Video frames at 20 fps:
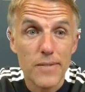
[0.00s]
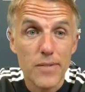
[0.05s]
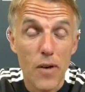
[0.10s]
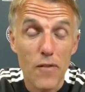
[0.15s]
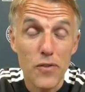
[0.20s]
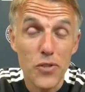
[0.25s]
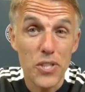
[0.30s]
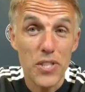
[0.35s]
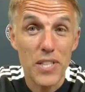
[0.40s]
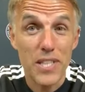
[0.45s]

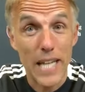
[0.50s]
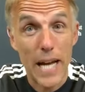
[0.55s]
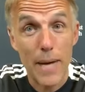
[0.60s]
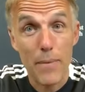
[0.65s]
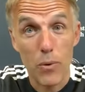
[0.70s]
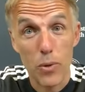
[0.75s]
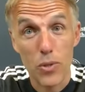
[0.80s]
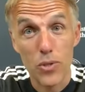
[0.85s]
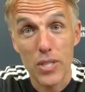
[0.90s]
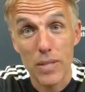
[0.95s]
Obviously, at the time, I
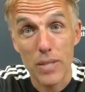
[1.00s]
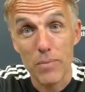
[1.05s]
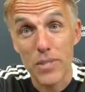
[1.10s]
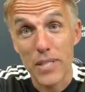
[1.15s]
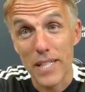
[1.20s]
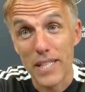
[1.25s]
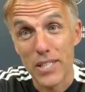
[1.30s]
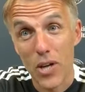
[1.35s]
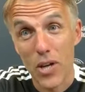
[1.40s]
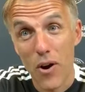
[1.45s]
wanted him
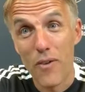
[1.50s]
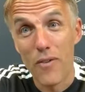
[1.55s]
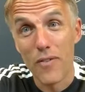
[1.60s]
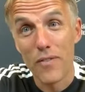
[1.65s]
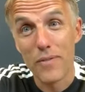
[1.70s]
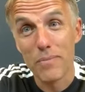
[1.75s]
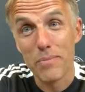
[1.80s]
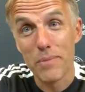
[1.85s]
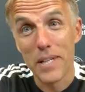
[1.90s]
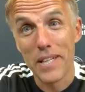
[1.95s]
sent off.
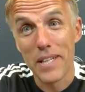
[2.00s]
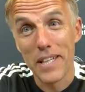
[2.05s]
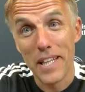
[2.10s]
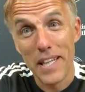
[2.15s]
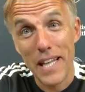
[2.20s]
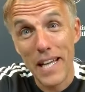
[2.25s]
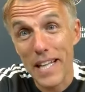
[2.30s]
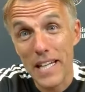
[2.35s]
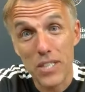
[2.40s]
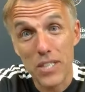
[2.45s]

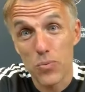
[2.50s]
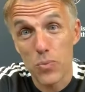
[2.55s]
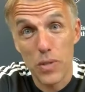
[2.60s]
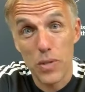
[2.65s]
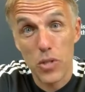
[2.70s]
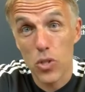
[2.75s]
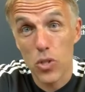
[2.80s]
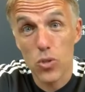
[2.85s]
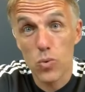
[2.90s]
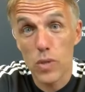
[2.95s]
That
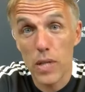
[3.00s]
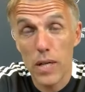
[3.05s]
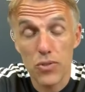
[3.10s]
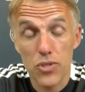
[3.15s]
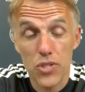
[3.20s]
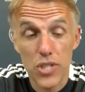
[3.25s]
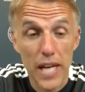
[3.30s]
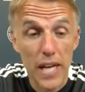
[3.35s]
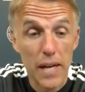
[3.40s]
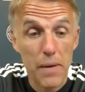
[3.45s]
goes without
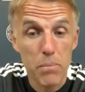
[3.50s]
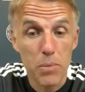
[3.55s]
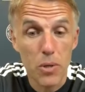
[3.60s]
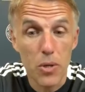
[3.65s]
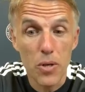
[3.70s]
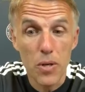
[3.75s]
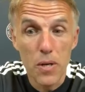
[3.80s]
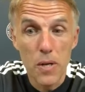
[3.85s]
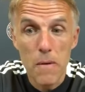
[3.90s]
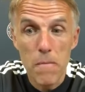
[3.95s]
saying.
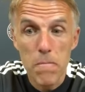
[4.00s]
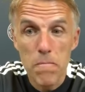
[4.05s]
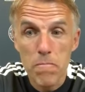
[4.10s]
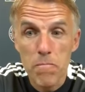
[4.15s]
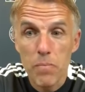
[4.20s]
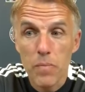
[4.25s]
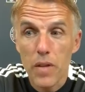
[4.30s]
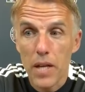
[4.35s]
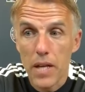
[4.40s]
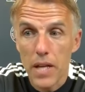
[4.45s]
But
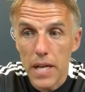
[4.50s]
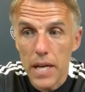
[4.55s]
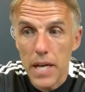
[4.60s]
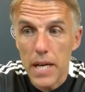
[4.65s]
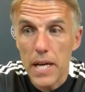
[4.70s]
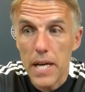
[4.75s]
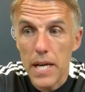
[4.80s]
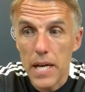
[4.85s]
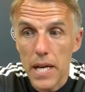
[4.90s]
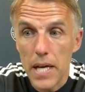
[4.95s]

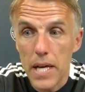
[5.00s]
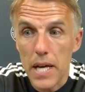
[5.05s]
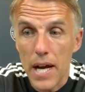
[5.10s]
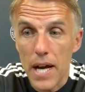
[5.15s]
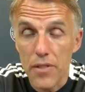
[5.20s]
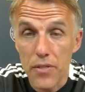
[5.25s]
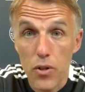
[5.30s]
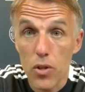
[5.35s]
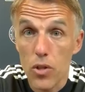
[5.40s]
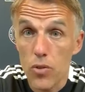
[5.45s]
I
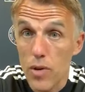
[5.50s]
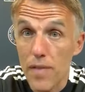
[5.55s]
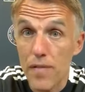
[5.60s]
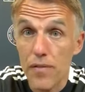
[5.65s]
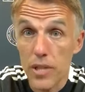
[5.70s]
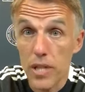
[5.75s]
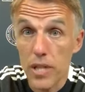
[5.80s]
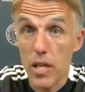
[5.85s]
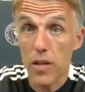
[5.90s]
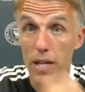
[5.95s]
thought the
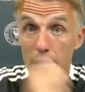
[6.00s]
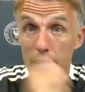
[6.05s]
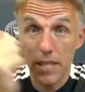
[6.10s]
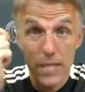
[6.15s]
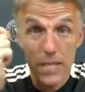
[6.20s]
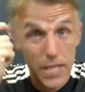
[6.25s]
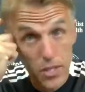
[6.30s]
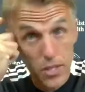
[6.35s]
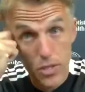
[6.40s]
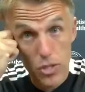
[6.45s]
referee got that
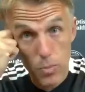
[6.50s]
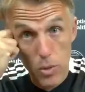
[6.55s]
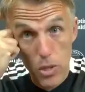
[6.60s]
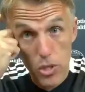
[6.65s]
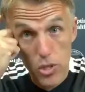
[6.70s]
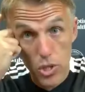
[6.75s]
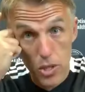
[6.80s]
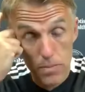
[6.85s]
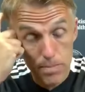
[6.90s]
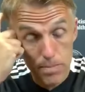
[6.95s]
decision
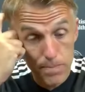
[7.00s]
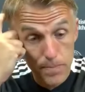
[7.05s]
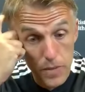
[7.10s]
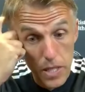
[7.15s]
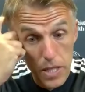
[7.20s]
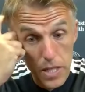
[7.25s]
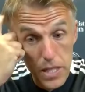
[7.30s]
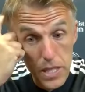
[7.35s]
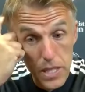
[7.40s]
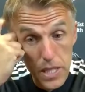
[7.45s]
spot on.
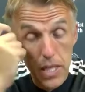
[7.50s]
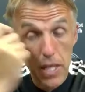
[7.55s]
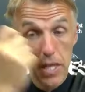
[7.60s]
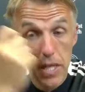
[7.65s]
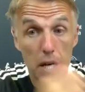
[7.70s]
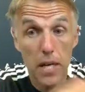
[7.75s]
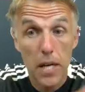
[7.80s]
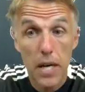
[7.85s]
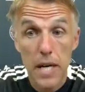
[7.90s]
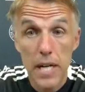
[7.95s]
And
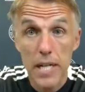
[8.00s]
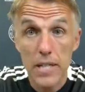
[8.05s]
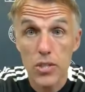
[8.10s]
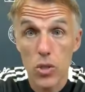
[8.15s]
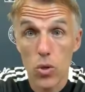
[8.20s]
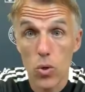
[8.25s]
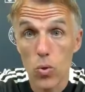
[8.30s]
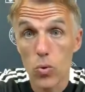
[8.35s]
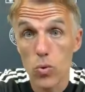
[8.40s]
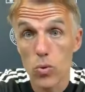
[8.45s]
I
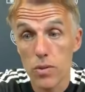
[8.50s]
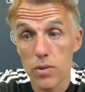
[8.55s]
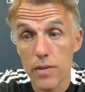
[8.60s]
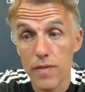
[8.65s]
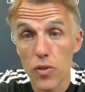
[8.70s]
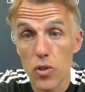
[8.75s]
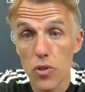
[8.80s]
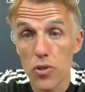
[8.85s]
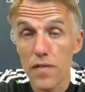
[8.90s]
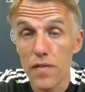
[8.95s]
told the
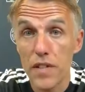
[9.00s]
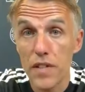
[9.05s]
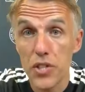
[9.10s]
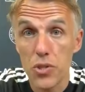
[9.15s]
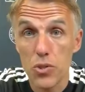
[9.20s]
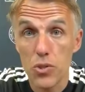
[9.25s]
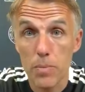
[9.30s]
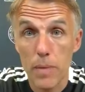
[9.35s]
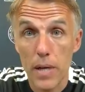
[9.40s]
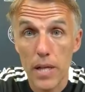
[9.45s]
fourth
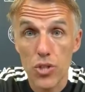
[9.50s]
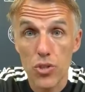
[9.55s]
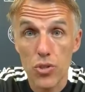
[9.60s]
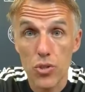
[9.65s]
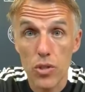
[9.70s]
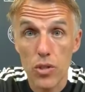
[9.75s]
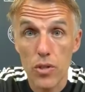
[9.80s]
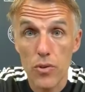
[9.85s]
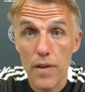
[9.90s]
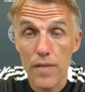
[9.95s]
official to make sure
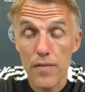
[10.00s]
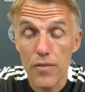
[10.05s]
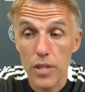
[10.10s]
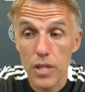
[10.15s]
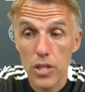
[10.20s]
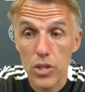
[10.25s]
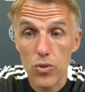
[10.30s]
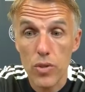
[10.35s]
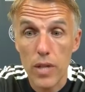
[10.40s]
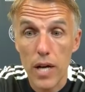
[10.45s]
that the referee
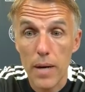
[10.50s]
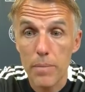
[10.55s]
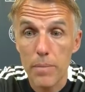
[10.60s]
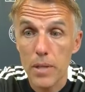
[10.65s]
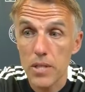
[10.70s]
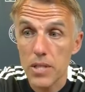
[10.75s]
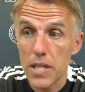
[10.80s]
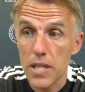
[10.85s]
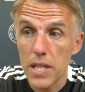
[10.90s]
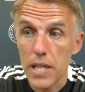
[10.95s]
knew that,
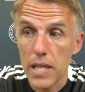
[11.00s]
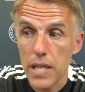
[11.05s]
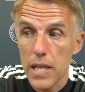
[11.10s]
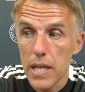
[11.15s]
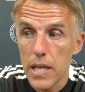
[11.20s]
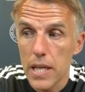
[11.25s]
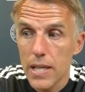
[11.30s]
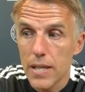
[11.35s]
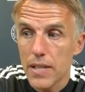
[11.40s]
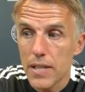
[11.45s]
because I think
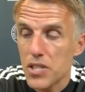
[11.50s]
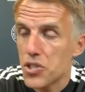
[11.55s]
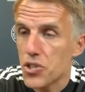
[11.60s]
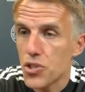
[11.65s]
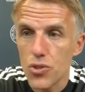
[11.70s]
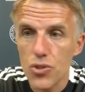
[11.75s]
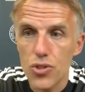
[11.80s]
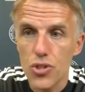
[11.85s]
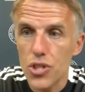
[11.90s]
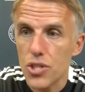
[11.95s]
it's
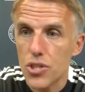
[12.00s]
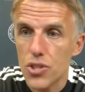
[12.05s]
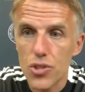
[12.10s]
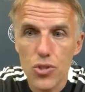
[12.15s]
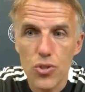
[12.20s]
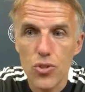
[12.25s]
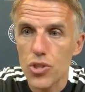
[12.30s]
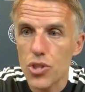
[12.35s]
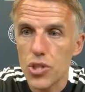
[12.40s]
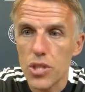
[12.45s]

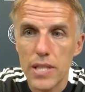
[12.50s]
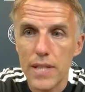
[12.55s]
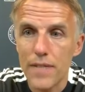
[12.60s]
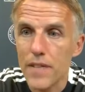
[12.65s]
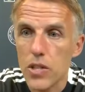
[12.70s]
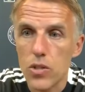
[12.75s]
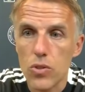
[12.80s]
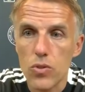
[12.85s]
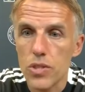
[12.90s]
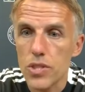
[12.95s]
such a
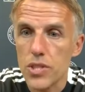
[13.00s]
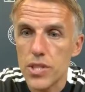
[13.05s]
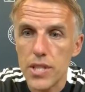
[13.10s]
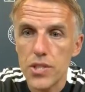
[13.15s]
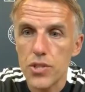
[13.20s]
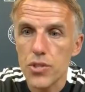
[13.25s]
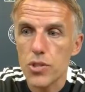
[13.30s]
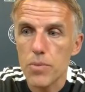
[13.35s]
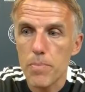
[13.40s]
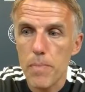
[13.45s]
difficult
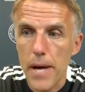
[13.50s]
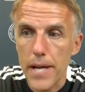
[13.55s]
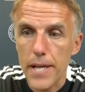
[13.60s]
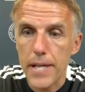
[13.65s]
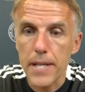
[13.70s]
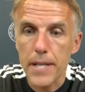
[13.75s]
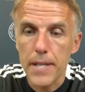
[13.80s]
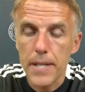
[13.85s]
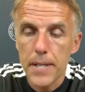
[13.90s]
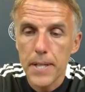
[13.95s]
decision to
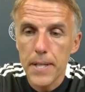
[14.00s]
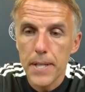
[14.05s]
make.